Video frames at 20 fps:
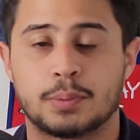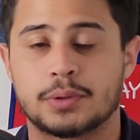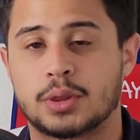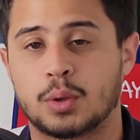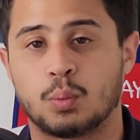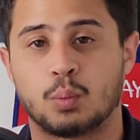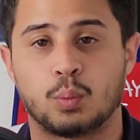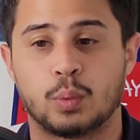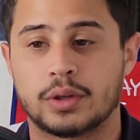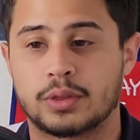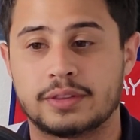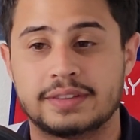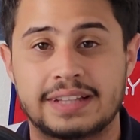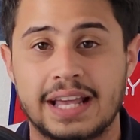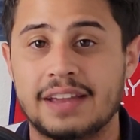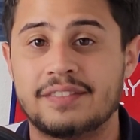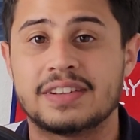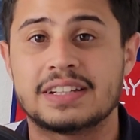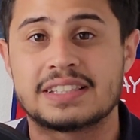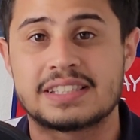With the, with
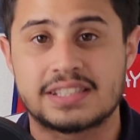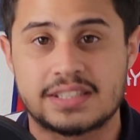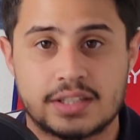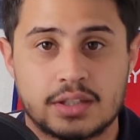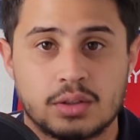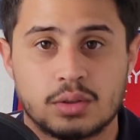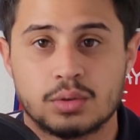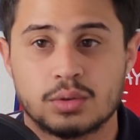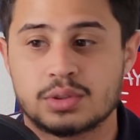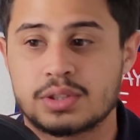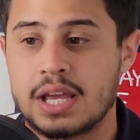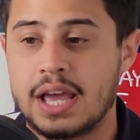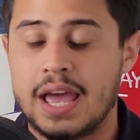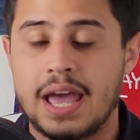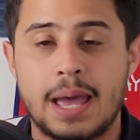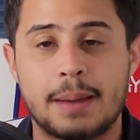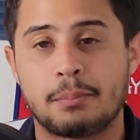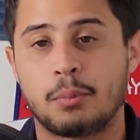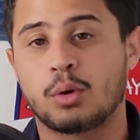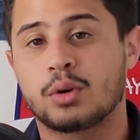David Sills
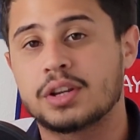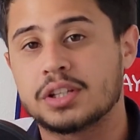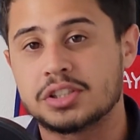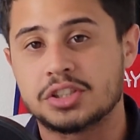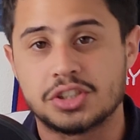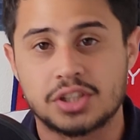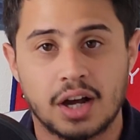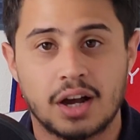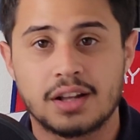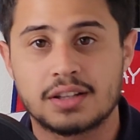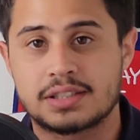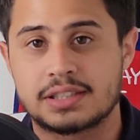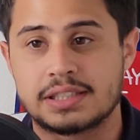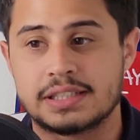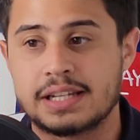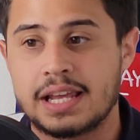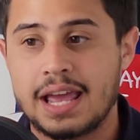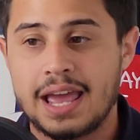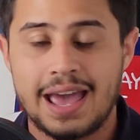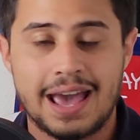and Marcus
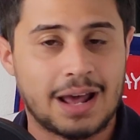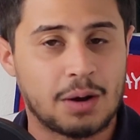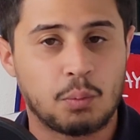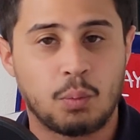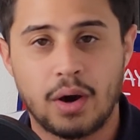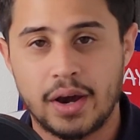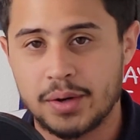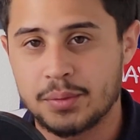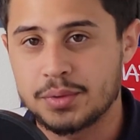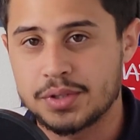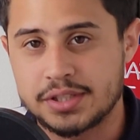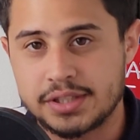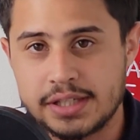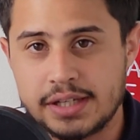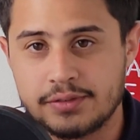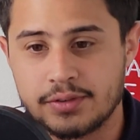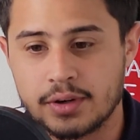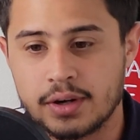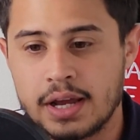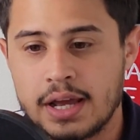Johnson at wide
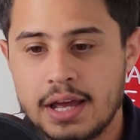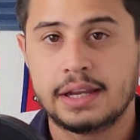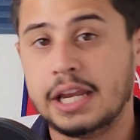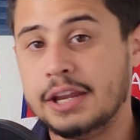receiver.